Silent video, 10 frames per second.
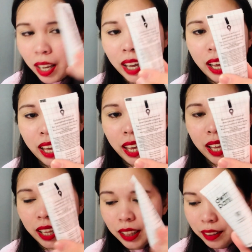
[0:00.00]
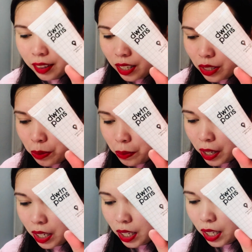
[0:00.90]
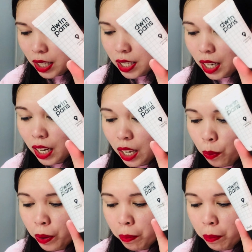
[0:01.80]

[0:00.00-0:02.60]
And this one, it's a liquid